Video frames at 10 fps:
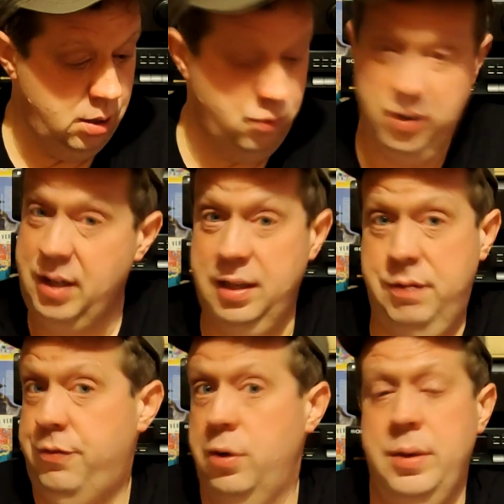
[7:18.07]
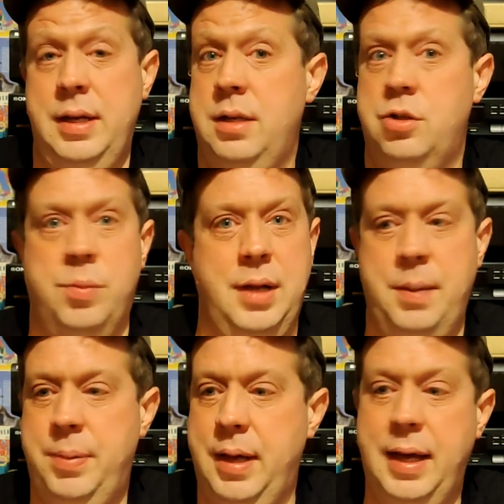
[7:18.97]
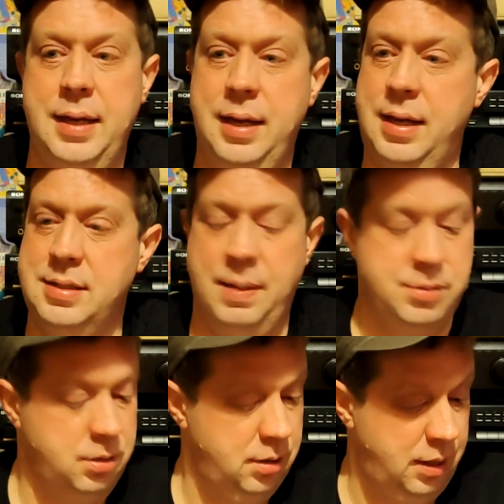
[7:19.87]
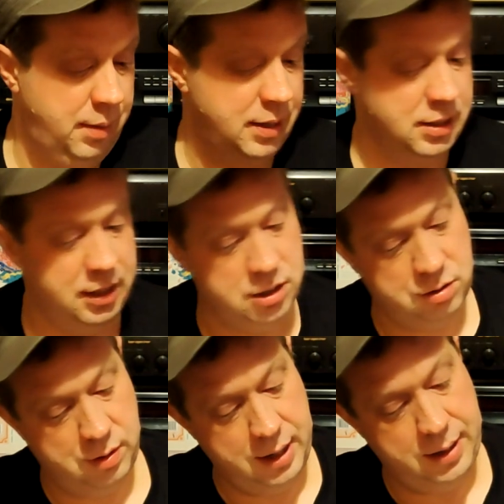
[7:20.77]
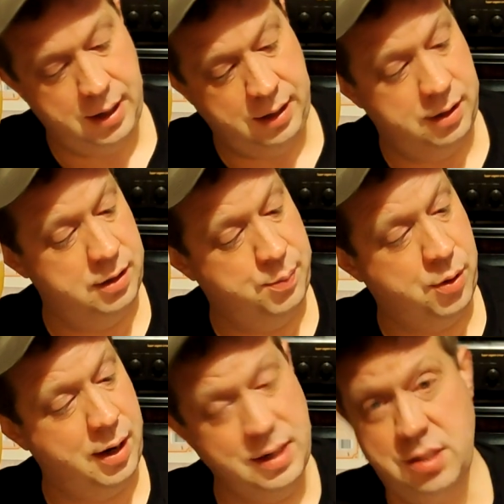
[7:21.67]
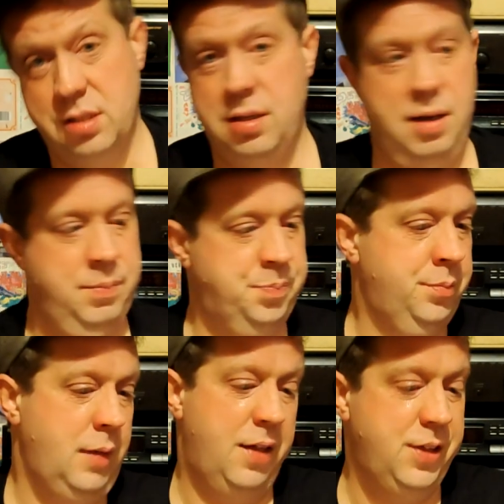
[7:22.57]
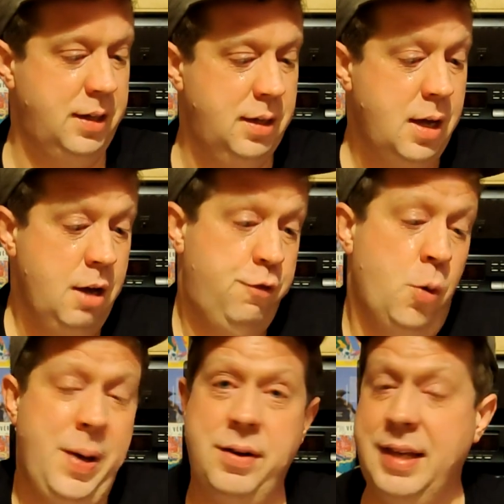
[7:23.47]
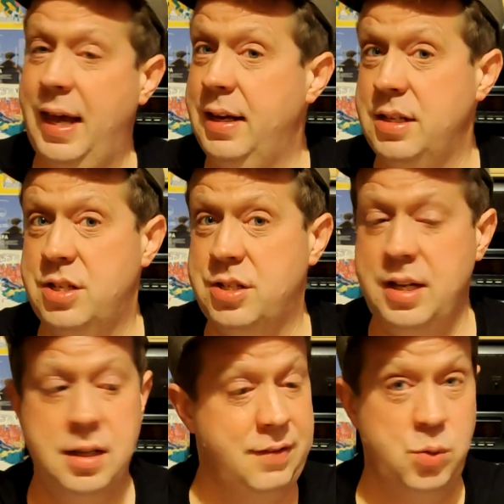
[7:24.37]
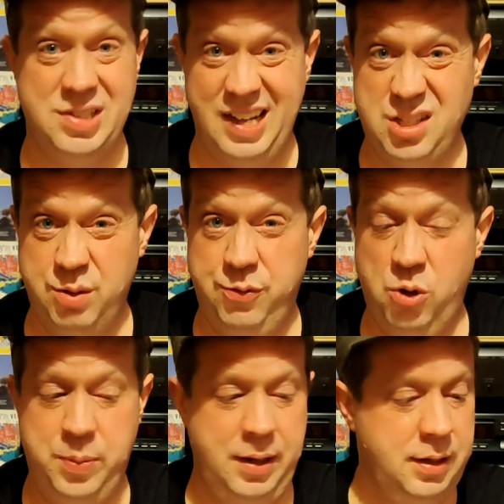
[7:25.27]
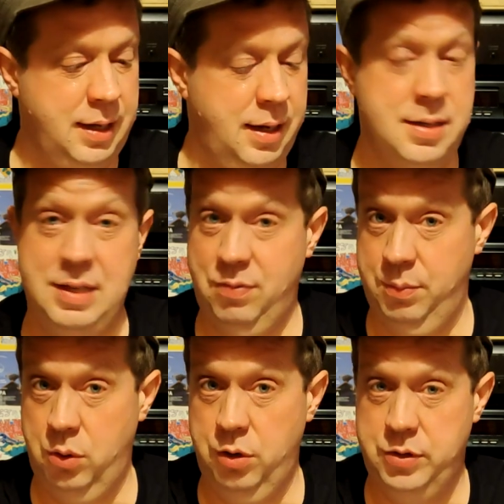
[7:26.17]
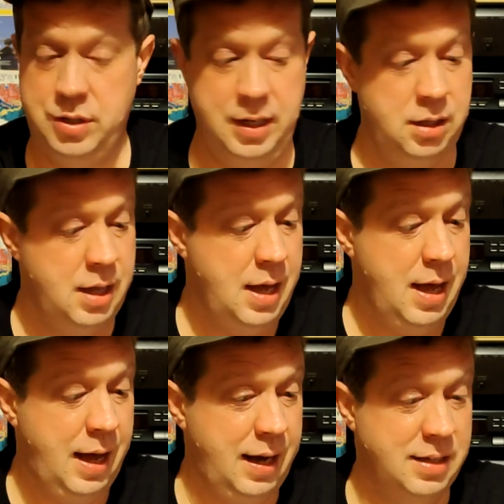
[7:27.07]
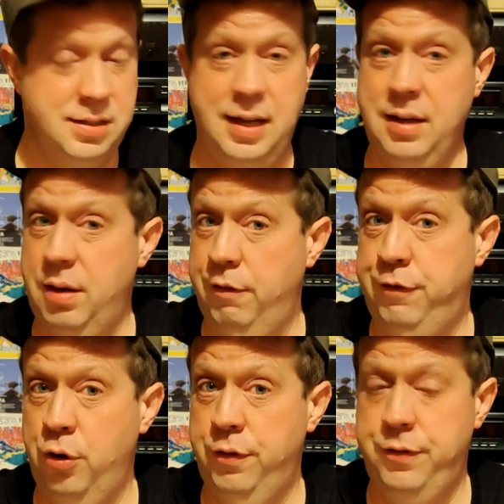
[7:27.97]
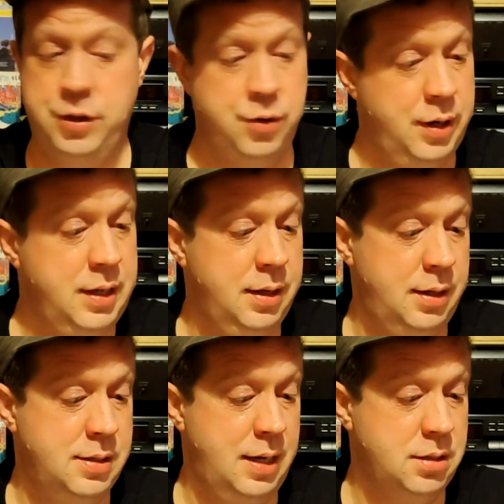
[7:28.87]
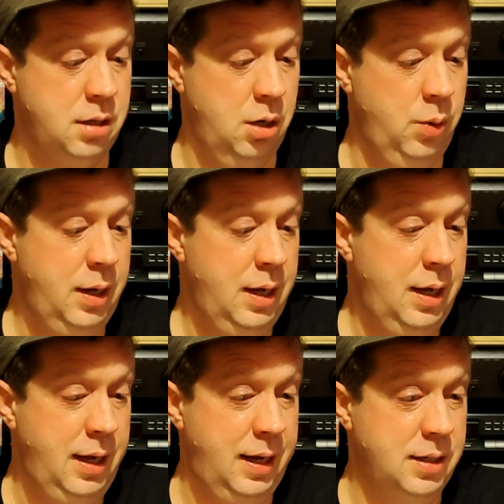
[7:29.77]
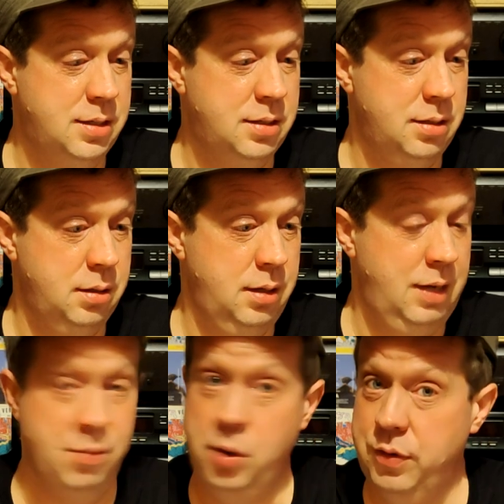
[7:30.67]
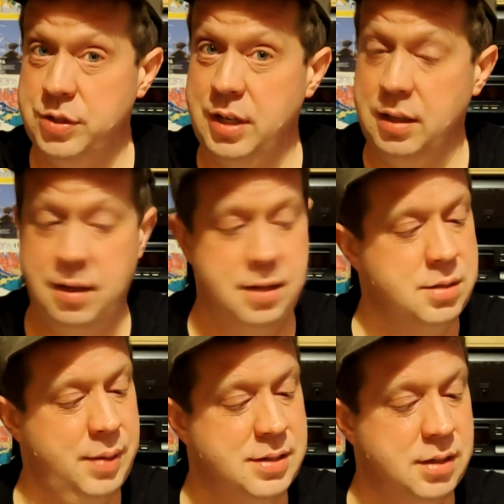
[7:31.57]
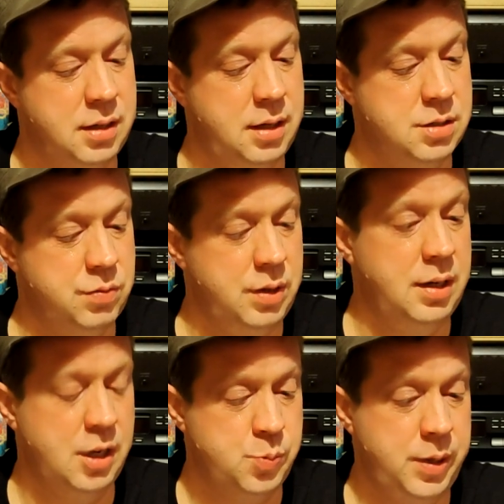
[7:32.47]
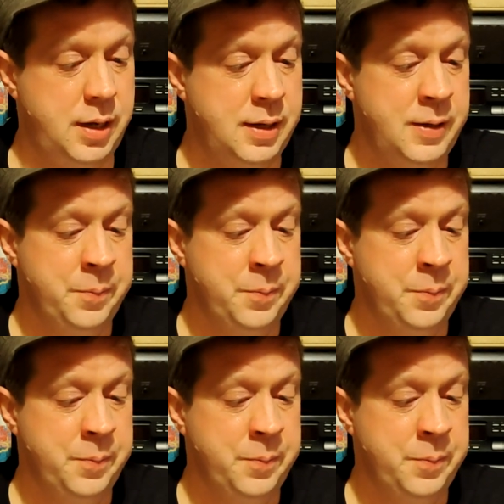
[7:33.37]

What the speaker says: really fruity, double IPA. It is absolutely amazing. It's great. And at the price, I think £4 a can is a steal. If it was less than £4 a can, it's even more of a steal. And I'd say at 4 for £3 in Tesco, it's even more of a steal. It's amazing. It's a really nice beer.